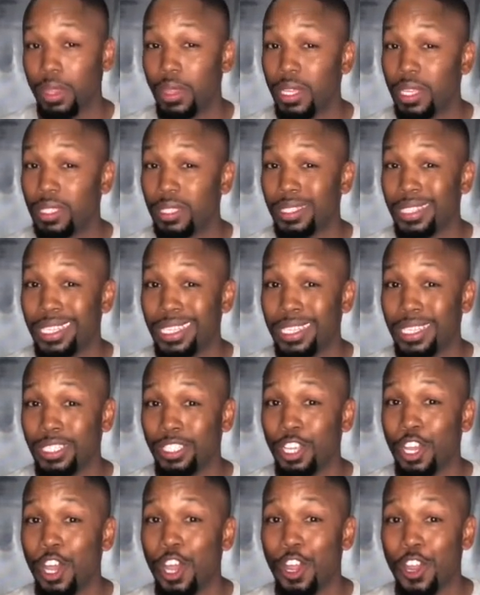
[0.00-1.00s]
This
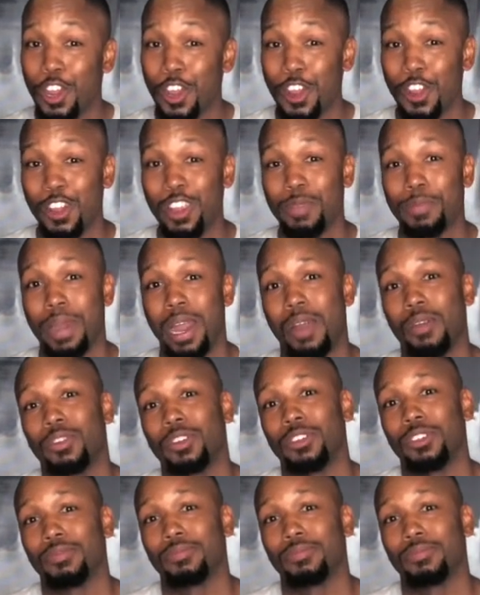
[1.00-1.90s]
is curry powder.